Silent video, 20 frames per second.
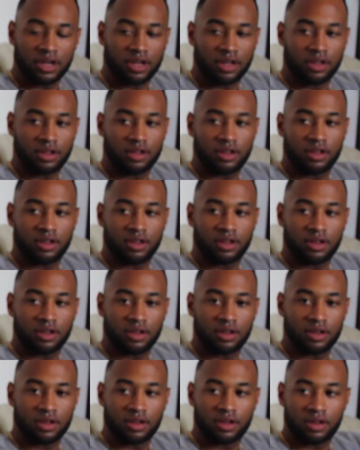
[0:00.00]

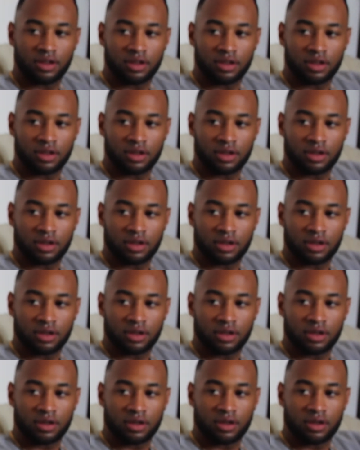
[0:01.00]

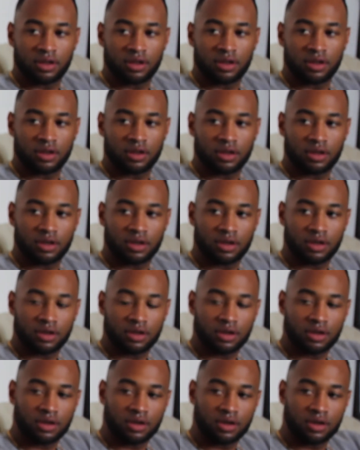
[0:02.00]

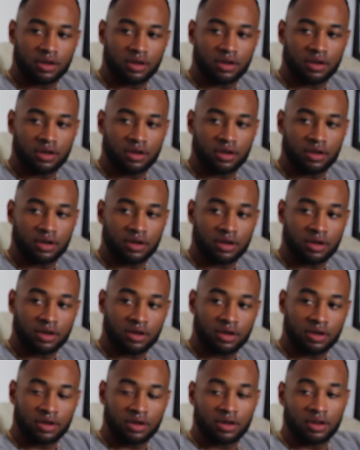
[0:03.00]

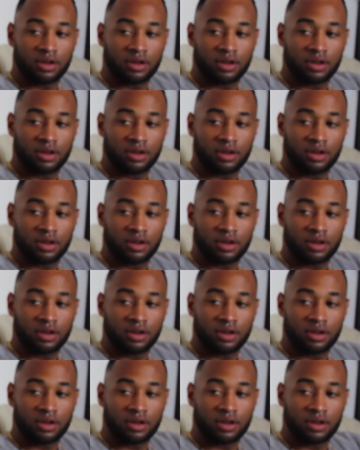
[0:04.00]
The person shown says nothing.